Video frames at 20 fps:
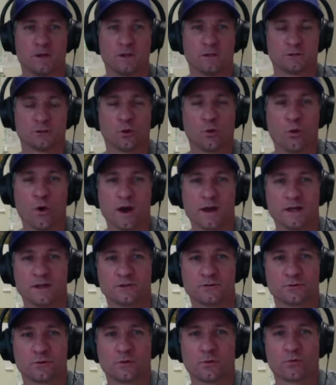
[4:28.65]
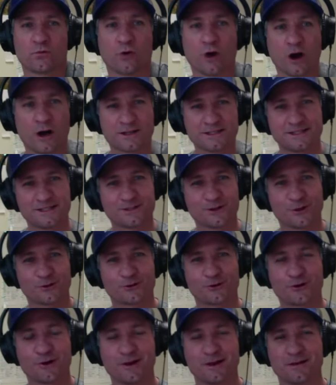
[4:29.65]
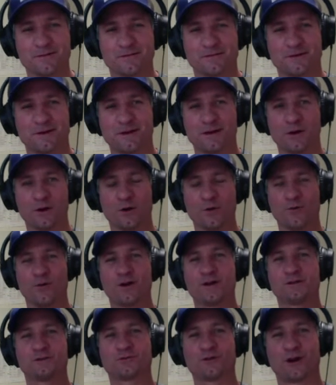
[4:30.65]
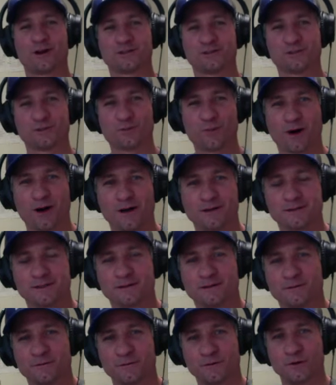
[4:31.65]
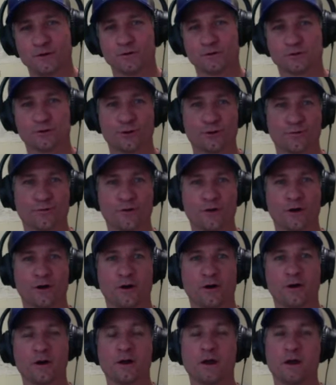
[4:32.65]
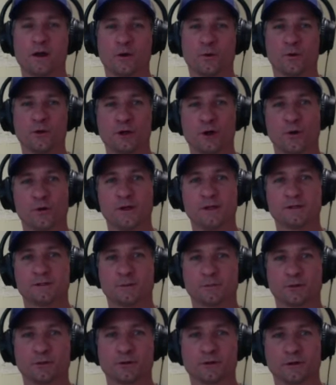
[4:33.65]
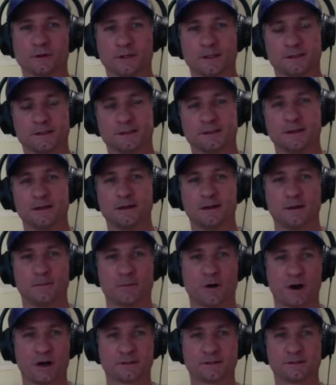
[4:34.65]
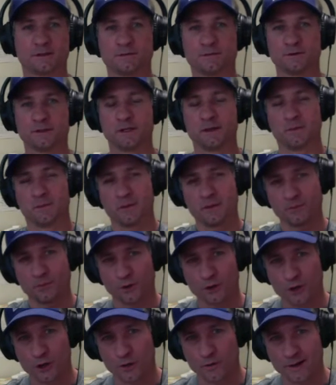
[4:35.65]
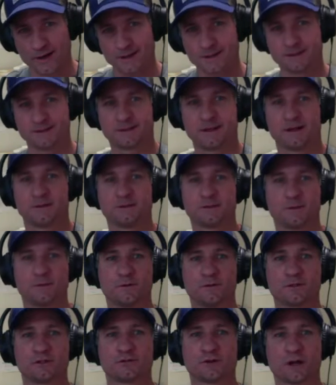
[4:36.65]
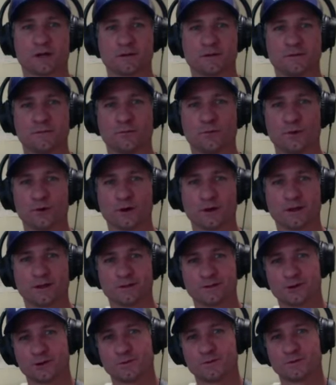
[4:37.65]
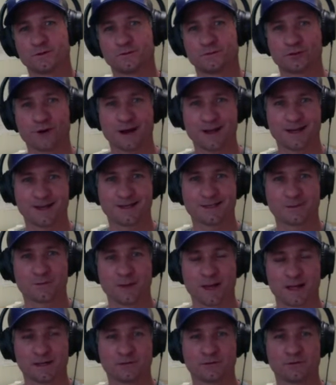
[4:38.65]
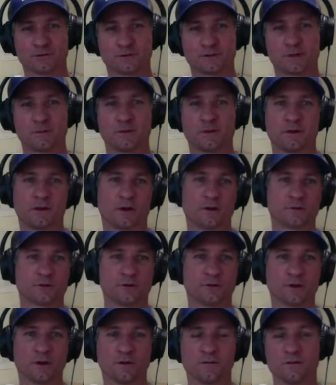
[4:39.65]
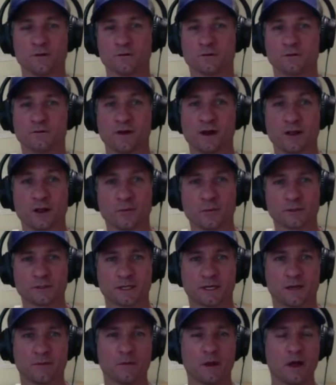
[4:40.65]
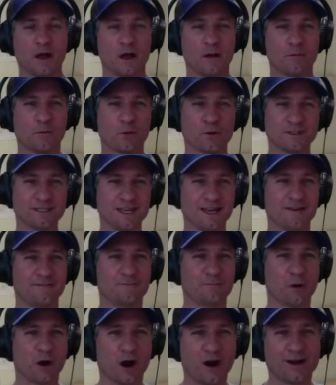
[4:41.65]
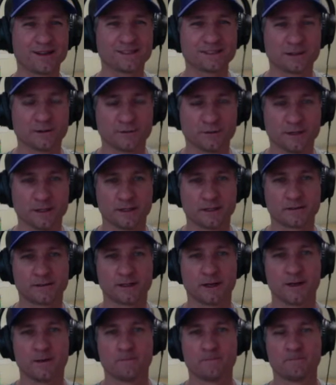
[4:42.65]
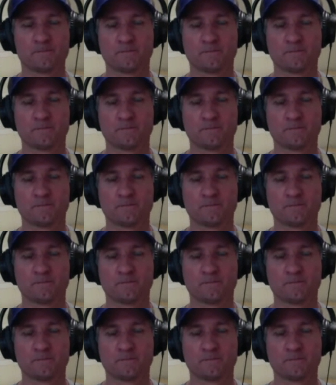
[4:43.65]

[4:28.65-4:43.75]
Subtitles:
So what is Ross's alternative? What is Ross's positive view? So far, we know he's a pluralist. Positively, we know that he's done some destructive work in terms of trying to dismantle some of the alternative views available to him. But what does he have positively to say?